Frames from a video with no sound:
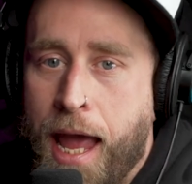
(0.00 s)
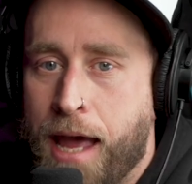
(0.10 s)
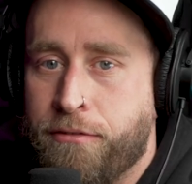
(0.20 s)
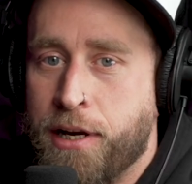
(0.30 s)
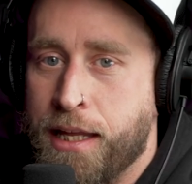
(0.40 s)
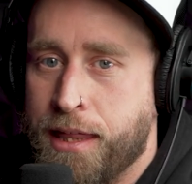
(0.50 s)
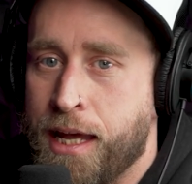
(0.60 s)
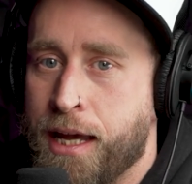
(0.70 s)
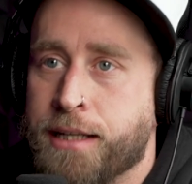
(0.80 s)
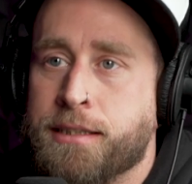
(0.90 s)

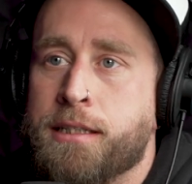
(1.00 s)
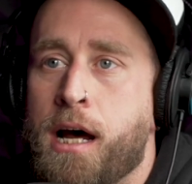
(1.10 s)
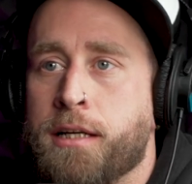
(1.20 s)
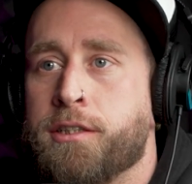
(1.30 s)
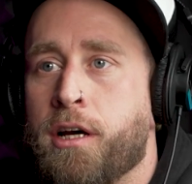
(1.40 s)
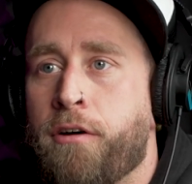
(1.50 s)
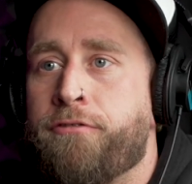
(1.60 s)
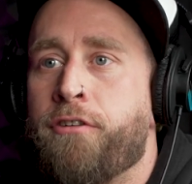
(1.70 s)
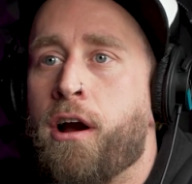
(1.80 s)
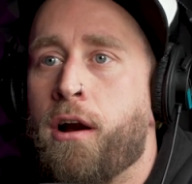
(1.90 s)
everything, and it's not so
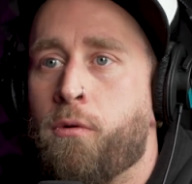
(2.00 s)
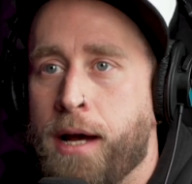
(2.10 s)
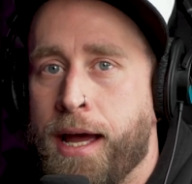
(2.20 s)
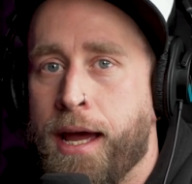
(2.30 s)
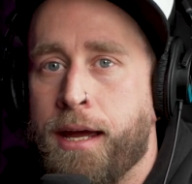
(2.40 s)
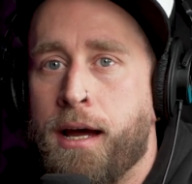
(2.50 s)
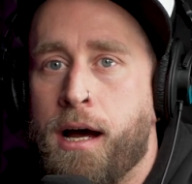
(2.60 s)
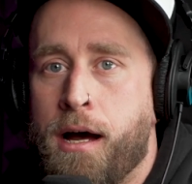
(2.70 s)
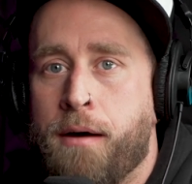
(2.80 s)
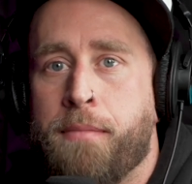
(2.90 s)
far away.
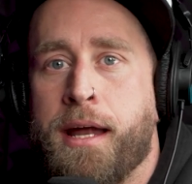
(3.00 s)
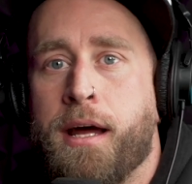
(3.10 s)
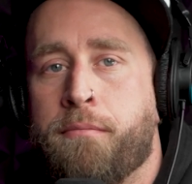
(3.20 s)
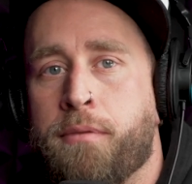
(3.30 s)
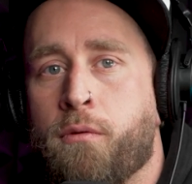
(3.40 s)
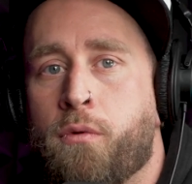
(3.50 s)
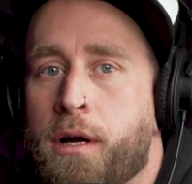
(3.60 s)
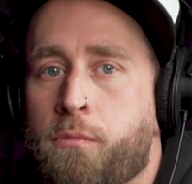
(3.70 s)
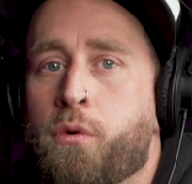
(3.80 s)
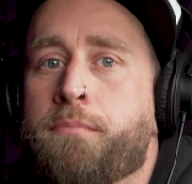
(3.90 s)
My number
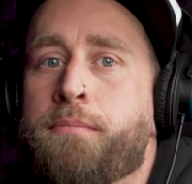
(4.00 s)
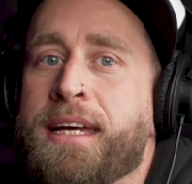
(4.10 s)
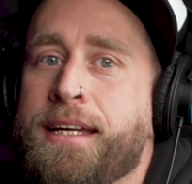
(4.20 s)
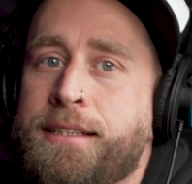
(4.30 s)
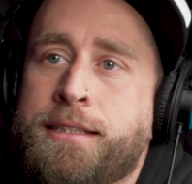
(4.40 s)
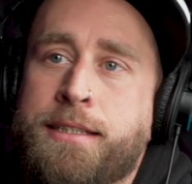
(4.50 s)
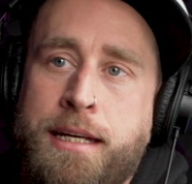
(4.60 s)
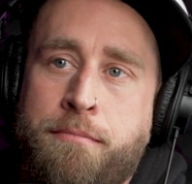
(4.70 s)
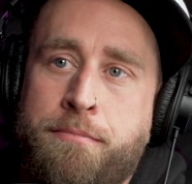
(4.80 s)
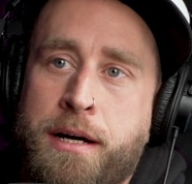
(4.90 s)
1 would be
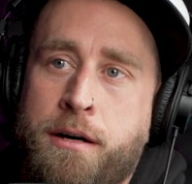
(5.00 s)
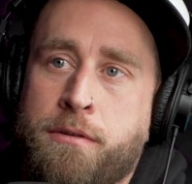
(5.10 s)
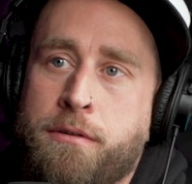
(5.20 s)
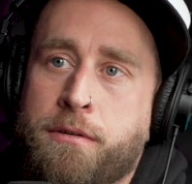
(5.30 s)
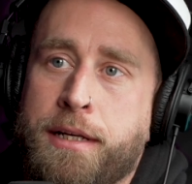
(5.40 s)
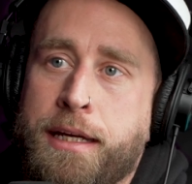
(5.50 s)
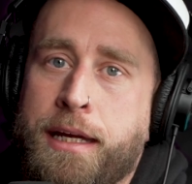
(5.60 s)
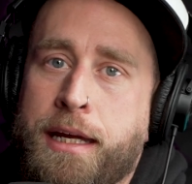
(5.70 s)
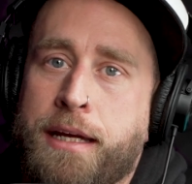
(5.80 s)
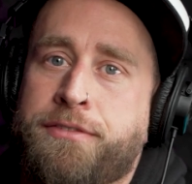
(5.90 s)
Steamboat.
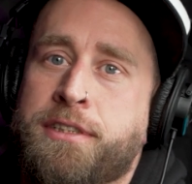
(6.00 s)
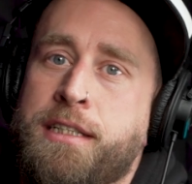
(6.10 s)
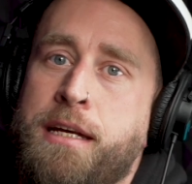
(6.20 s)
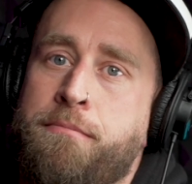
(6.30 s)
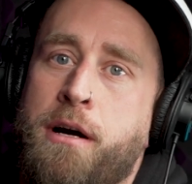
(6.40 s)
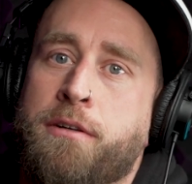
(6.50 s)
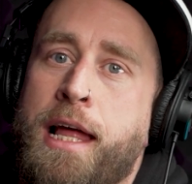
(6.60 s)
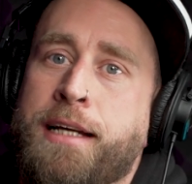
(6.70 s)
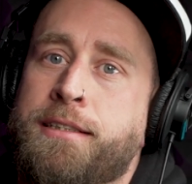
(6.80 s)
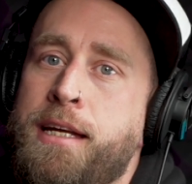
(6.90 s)
If
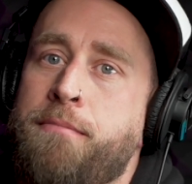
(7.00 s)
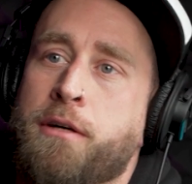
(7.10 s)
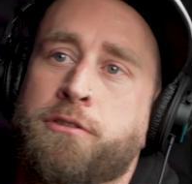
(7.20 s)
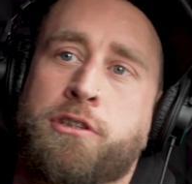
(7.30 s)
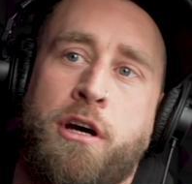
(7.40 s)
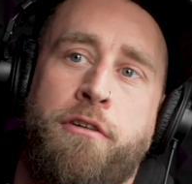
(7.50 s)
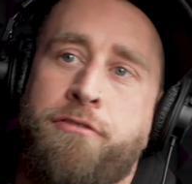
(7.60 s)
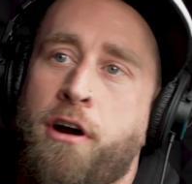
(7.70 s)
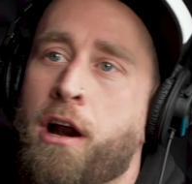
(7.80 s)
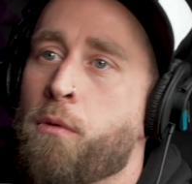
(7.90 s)
Steamboat's so
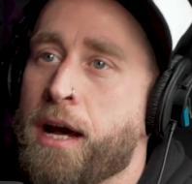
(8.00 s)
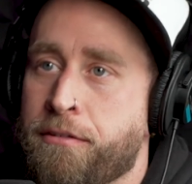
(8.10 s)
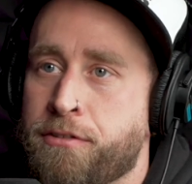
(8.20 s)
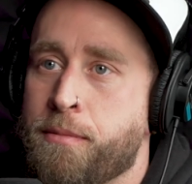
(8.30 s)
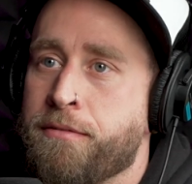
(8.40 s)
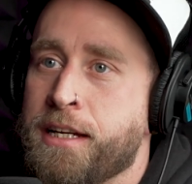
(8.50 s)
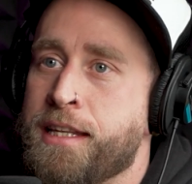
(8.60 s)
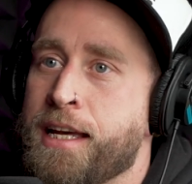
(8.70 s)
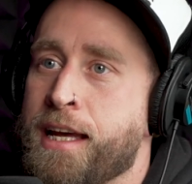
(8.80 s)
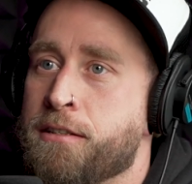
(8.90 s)
far away from
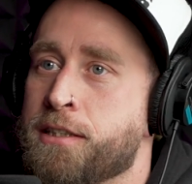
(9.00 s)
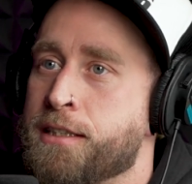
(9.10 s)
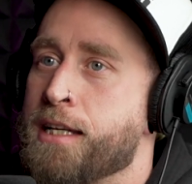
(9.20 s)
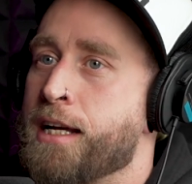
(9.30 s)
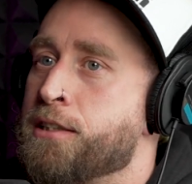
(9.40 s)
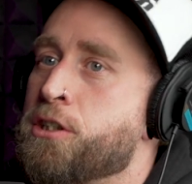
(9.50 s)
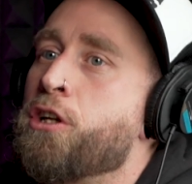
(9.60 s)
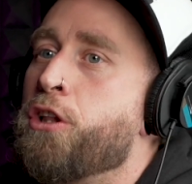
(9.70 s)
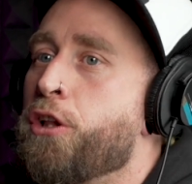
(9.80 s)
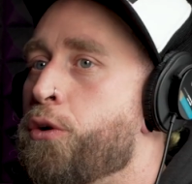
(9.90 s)
everything else, it's like a
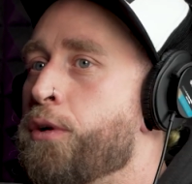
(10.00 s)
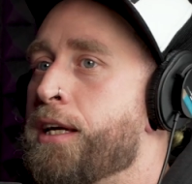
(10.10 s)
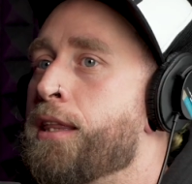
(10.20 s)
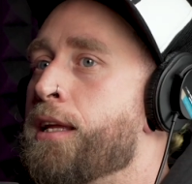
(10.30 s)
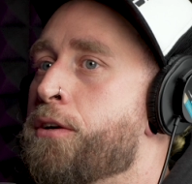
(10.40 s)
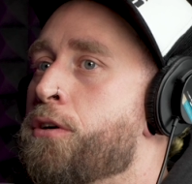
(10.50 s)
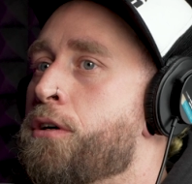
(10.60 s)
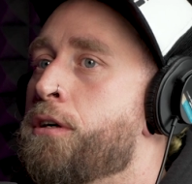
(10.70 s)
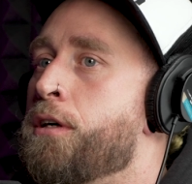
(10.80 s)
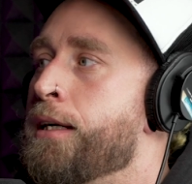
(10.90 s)
secluded
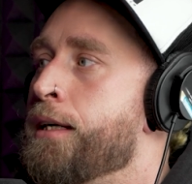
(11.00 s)
little